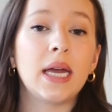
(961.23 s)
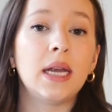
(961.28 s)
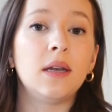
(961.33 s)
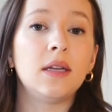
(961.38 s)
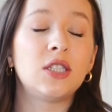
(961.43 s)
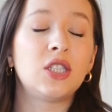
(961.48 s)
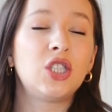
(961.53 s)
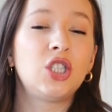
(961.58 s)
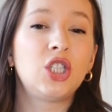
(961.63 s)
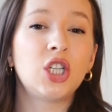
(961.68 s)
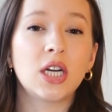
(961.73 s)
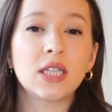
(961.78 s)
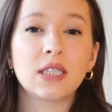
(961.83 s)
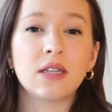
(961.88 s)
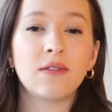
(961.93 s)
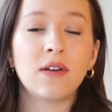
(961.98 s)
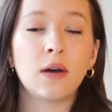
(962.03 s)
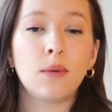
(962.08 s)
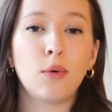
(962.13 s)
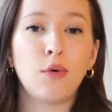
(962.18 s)
It's just
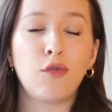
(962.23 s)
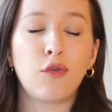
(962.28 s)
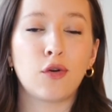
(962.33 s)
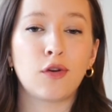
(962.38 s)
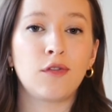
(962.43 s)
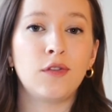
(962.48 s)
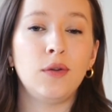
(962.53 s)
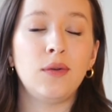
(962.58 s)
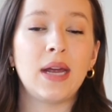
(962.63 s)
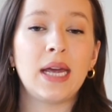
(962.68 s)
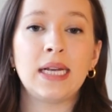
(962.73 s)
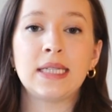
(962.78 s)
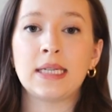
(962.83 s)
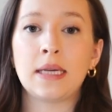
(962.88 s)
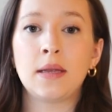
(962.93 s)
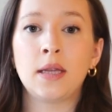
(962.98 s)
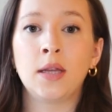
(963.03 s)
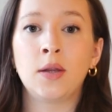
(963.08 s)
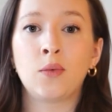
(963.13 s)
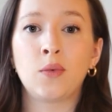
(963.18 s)
available for a few days
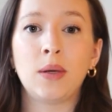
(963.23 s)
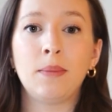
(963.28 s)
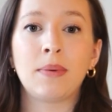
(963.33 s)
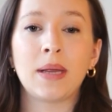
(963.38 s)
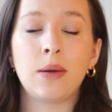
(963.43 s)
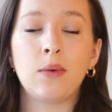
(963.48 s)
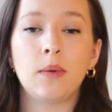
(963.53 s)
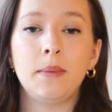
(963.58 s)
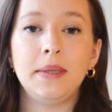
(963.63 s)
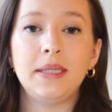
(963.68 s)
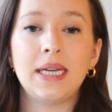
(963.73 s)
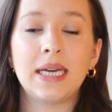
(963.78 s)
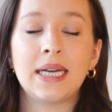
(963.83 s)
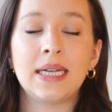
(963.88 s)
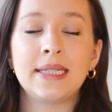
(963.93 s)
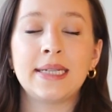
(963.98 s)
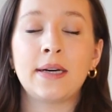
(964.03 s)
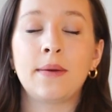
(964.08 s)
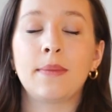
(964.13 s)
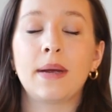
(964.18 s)
and then the replay will be
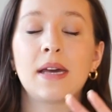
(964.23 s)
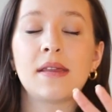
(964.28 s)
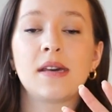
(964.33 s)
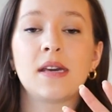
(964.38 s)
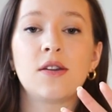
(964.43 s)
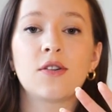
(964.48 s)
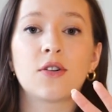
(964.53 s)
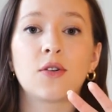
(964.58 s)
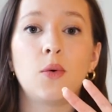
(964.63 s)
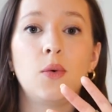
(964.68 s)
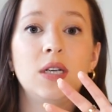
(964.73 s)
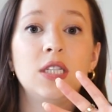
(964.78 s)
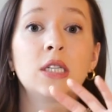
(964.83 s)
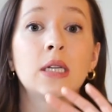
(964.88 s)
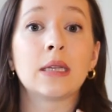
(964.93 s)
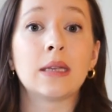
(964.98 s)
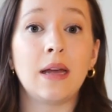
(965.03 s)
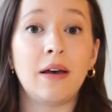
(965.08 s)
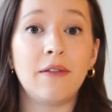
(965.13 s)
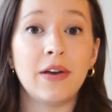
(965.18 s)
taken down, but I think you're going
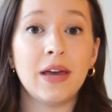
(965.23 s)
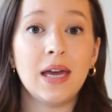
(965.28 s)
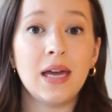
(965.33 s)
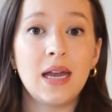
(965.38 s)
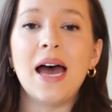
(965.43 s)
to love it.